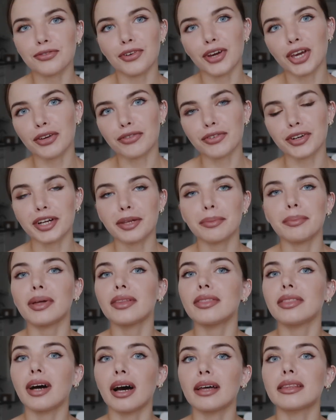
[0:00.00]
favorite
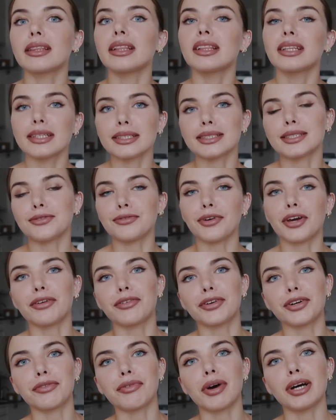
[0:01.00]
but not least
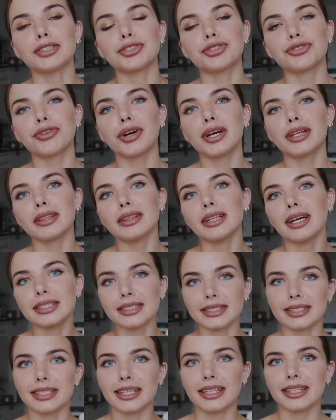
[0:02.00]
favorite restaurant, Las
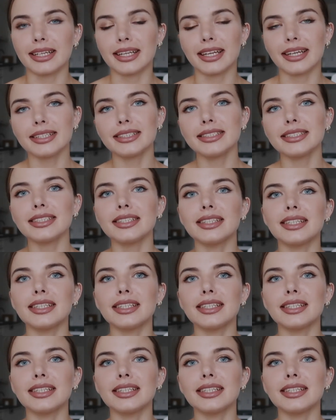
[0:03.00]
Adelitas.